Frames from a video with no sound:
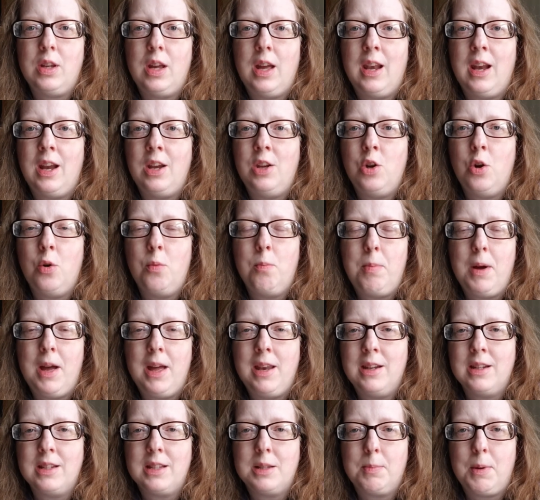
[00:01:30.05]
and I know
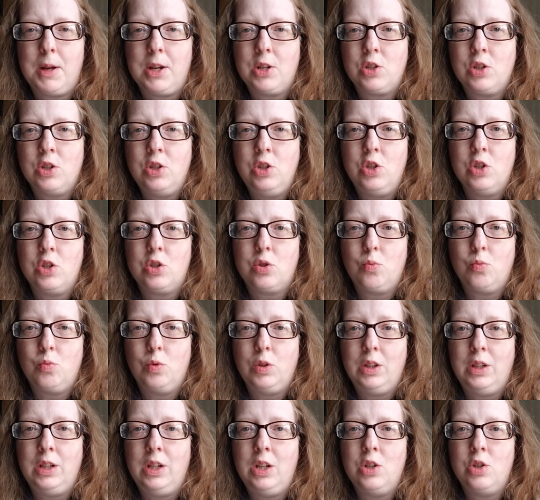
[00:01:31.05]
Ben especially just
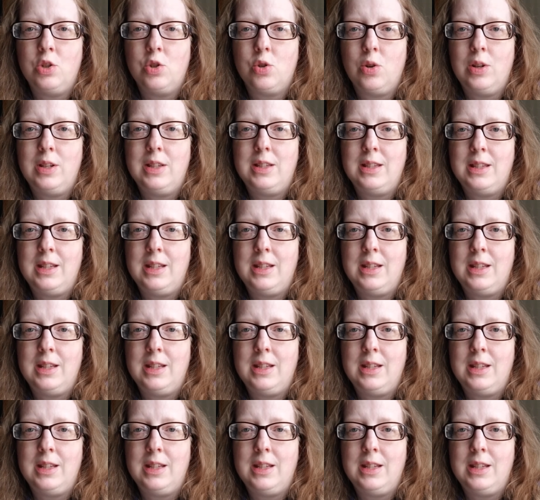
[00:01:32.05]
really enjoyed